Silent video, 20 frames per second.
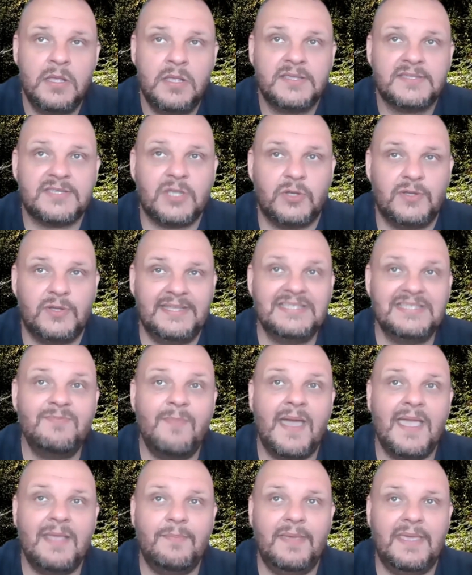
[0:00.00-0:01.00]
So this
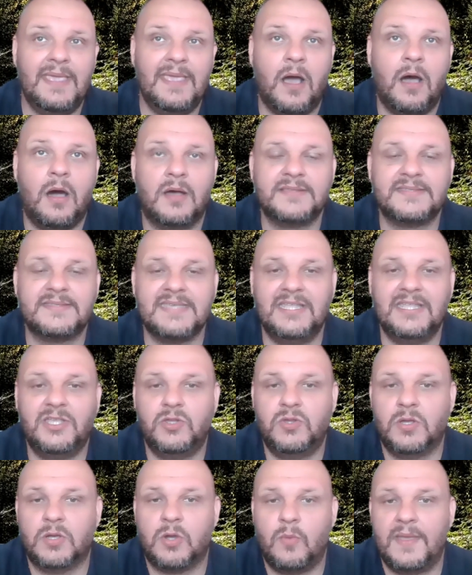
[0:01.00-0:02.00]
might be asking
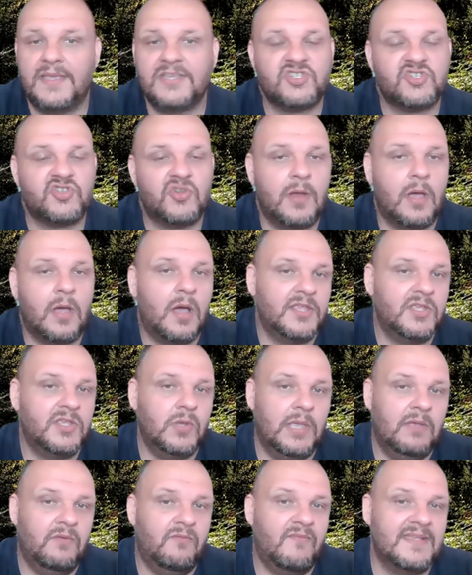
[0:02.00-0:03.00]
you the question, are you
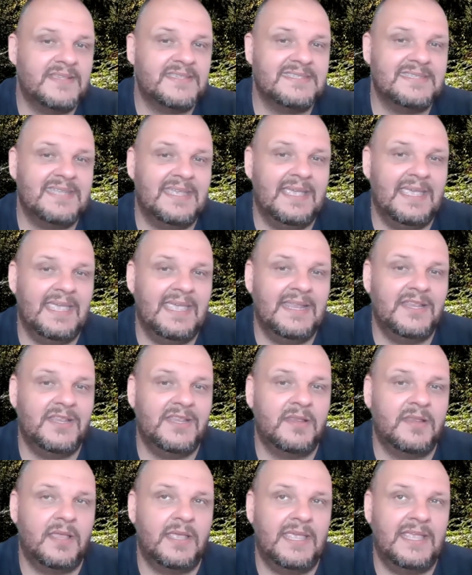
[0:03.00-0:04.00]
investing
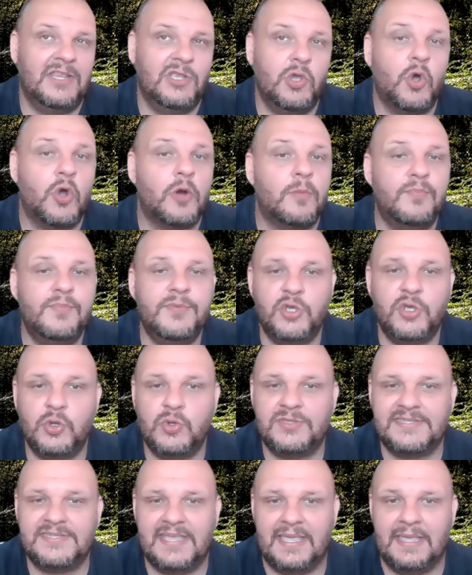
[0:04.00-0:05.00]
in, in your
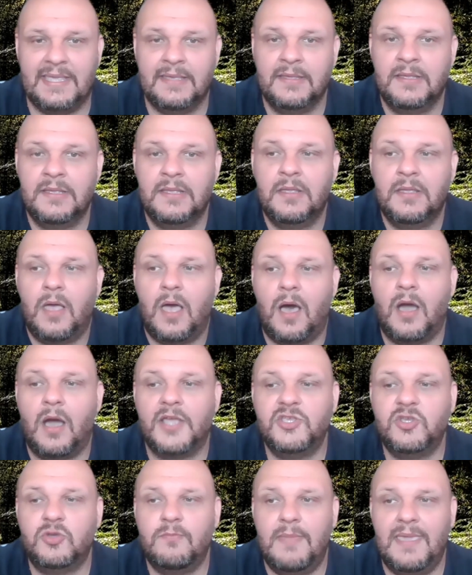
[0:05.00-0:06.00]
beauty? Are
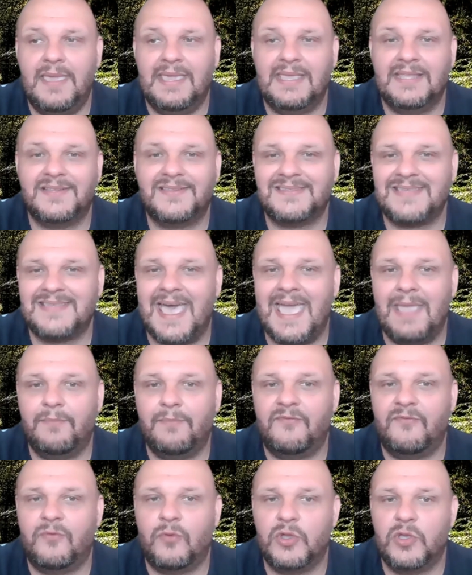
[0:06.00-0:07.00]
you making time
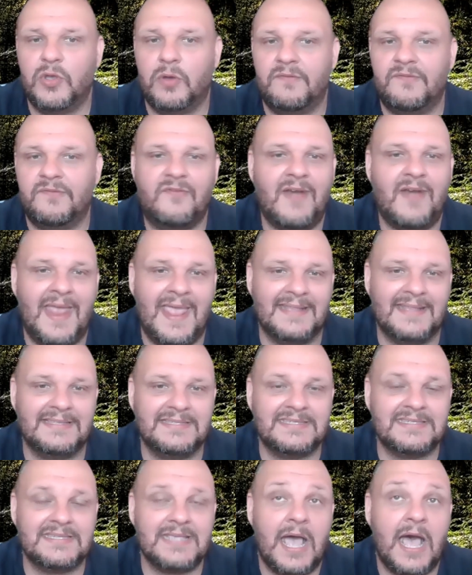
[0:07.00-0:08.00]
for your
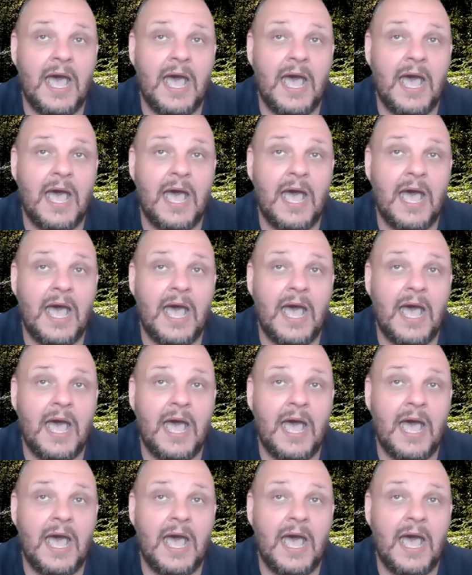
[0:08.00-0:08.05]
friends?